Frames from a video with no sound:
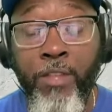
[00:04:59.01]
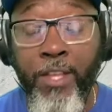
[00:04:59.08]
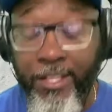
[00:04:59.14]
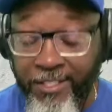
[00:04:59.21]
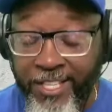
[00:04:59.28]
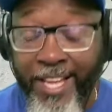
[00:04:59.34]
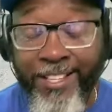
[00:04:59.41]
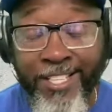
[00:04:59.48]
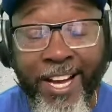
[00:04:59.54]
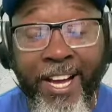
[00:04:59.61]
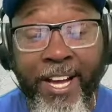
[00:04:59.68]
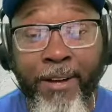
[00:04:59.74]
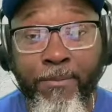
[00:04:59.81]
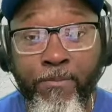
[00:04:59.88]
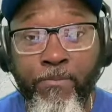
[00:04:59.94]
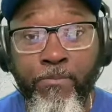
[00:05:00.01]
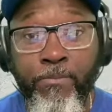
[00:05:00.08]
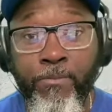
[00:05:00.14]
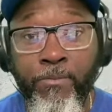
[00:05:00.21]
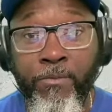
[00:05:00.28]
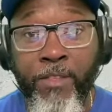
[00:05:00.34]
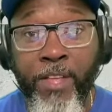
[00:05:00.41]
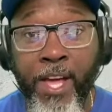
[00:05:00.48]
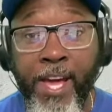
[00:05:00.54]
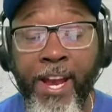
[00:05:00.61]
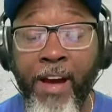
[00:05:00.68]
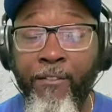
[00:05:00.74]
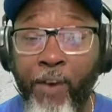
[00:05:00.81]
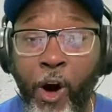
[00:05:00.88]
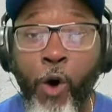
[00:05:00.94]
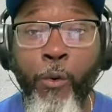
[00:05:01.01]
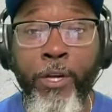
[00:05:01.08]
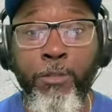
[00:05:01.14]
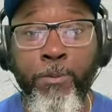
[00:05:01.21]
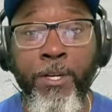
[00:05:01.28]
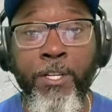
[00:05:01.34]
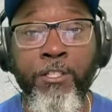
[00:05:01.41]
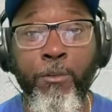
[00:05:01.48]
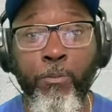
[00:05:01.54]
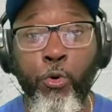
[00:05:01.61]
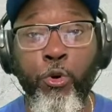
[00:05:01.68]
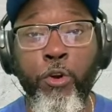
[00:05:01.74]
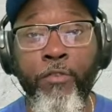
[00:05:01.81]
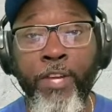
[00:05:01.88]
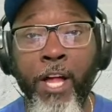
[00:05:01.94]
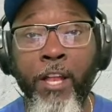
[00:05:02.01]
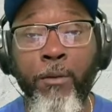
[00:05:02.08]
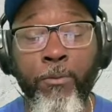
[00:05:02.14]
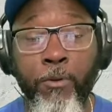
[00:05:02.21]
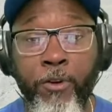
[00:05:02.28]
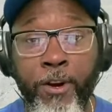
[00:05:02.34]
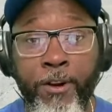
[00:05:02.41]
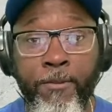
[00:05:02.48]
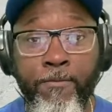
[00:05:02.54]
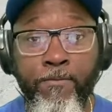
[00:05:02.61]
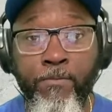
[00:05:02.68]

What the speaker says: It's that time. And I've always been a supporter of Calipari.